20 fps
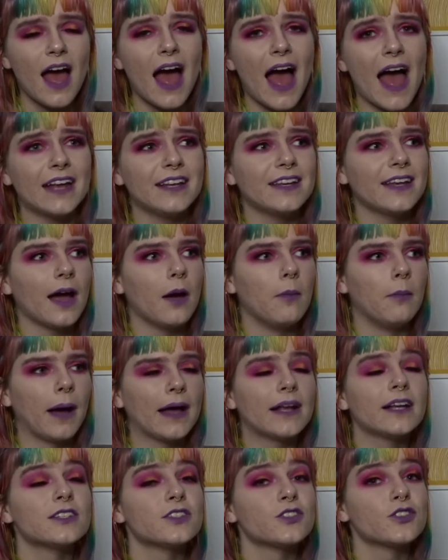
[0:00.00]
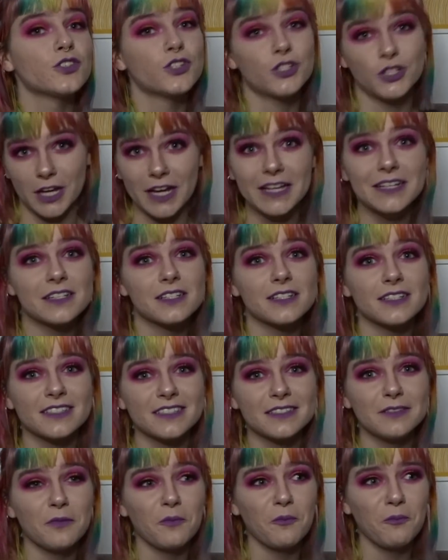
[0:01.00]
And yeah, Biden's shit,
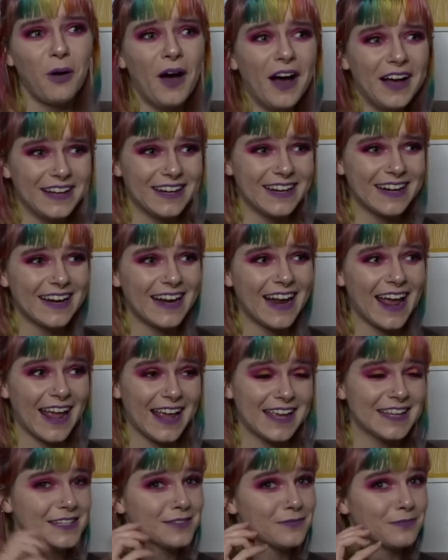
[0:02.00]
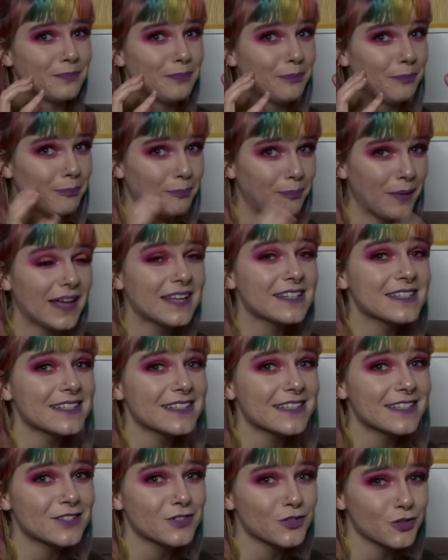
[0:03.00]
but he's better
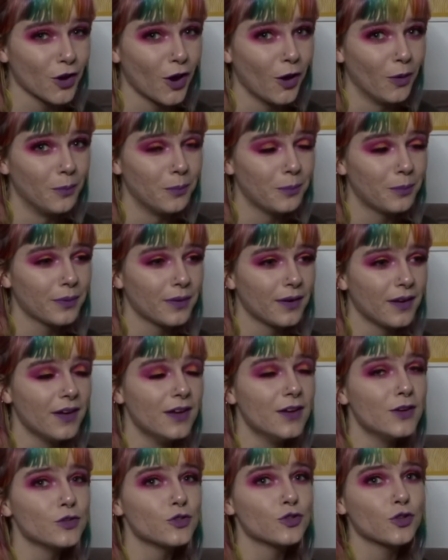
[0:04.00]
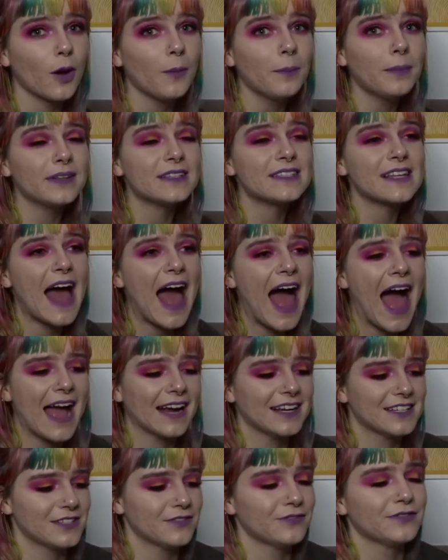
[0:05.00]
than Trump. Trump is
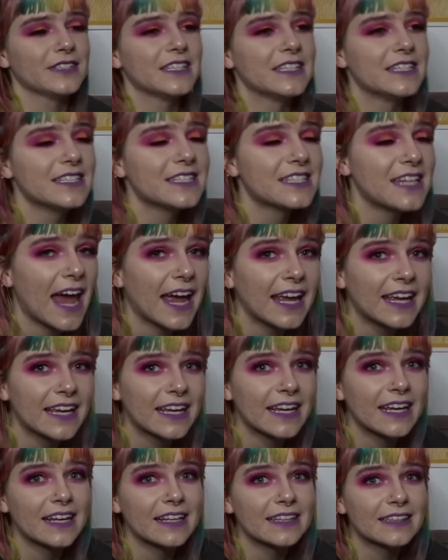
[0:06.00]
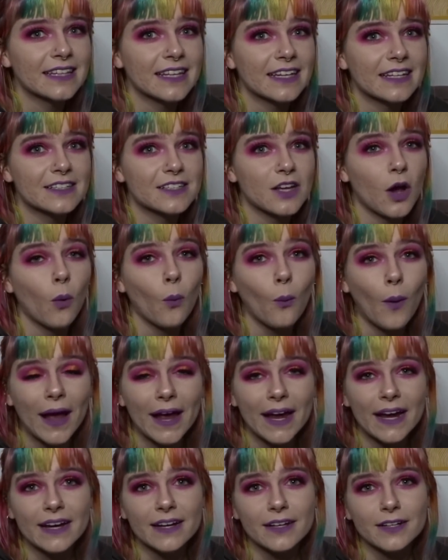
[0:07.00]
actively taking things
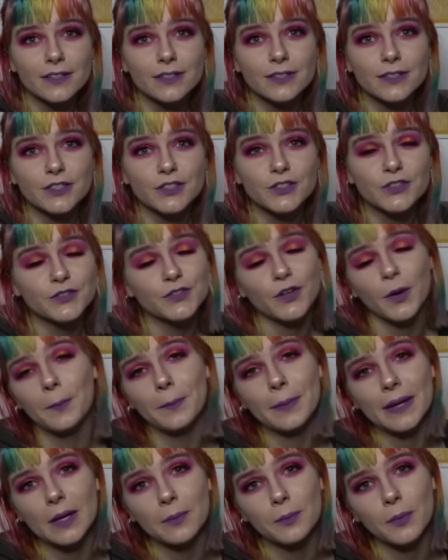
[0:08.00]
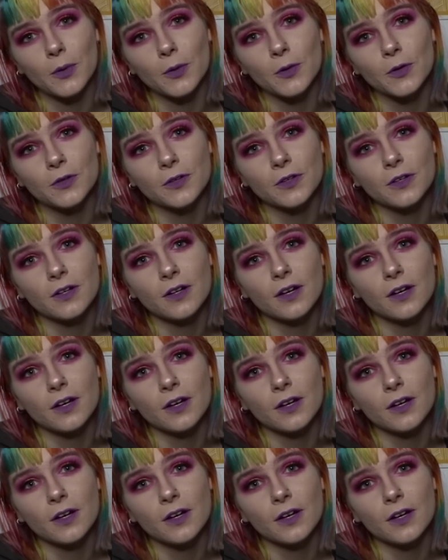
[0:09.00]
away from people.